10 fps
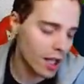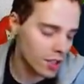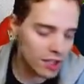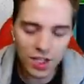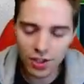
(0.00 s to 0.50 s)

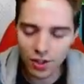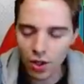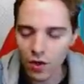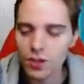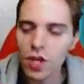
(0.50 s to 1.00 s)
Zacian
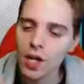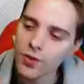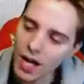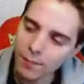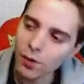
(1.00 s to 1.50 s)
codes,
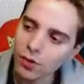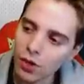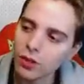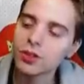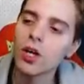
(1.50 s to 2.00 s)
trackable
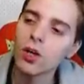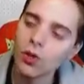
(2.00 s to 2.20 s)
codes,